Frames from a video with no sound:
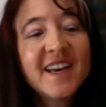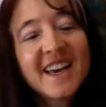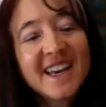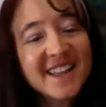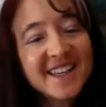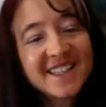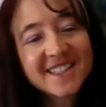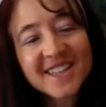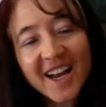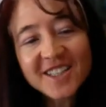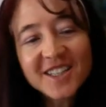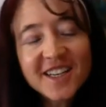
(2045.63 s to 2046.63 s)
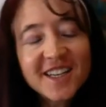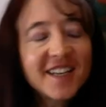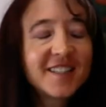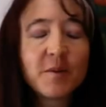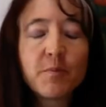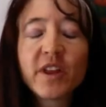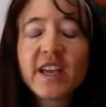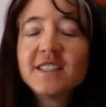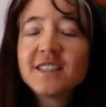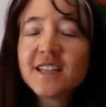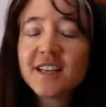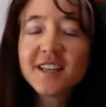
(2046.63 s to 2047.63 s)
In the discussion, it's a place
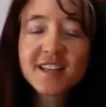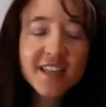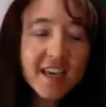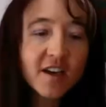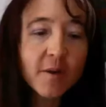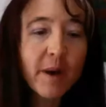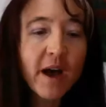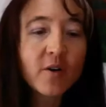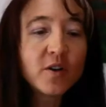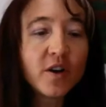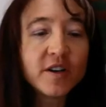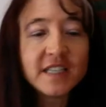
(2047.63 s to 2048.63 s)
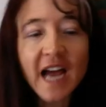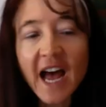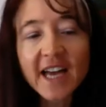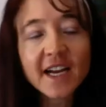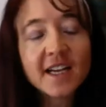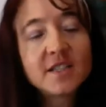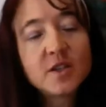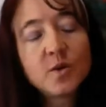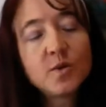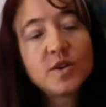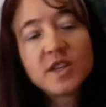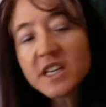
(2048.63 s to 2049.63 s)
to think about your data, to
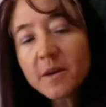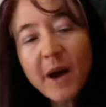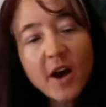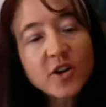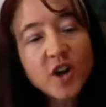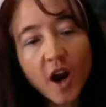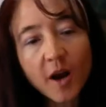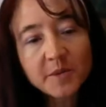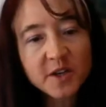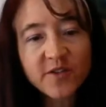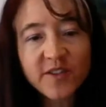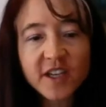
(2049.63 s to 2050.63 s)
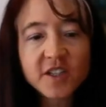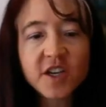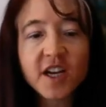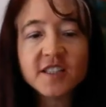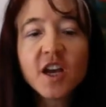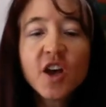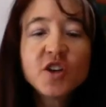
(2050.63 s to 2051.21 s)
think about your observations,